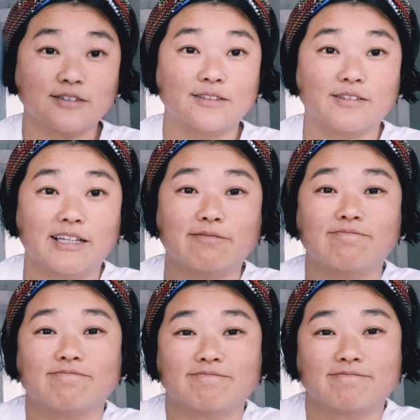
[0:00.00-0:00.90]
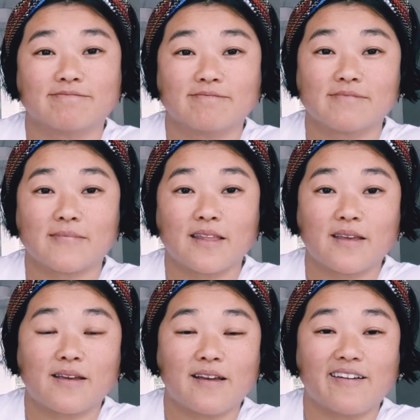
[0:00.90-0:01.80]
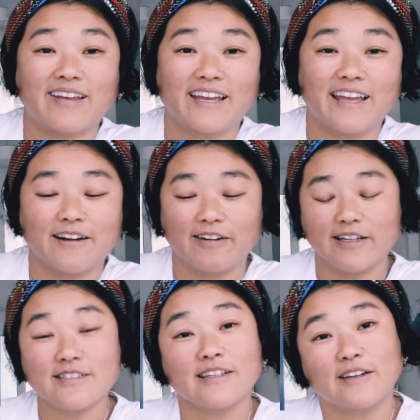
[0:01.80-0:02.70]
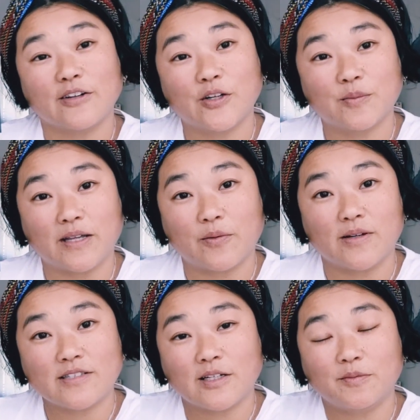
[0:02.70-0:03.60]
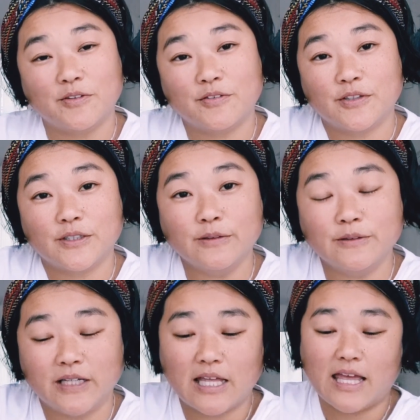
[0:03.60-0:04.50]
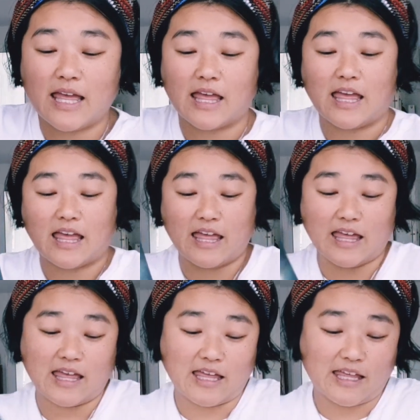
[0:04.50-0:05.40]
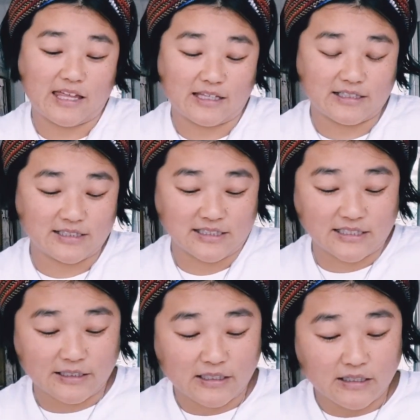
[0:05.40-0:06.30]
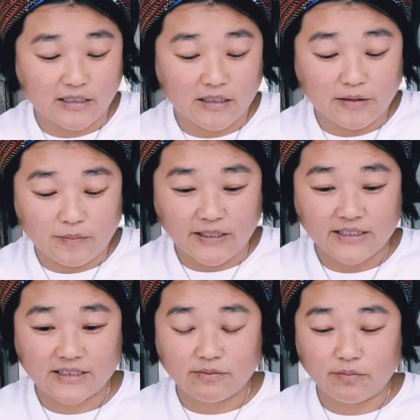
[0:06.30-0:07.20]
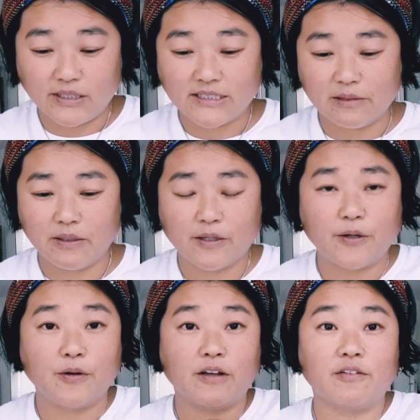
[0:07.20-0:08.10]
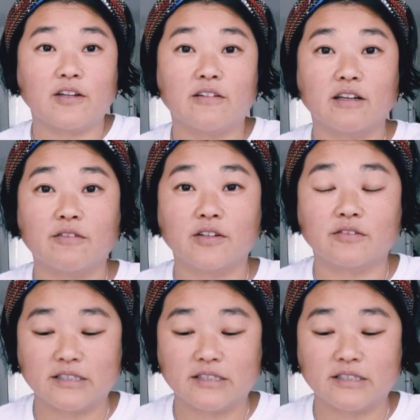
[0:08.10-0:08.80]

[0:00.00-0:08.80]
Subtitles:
Just do it. Okay, Aries, I hope that was helpful for you, and please let me know if it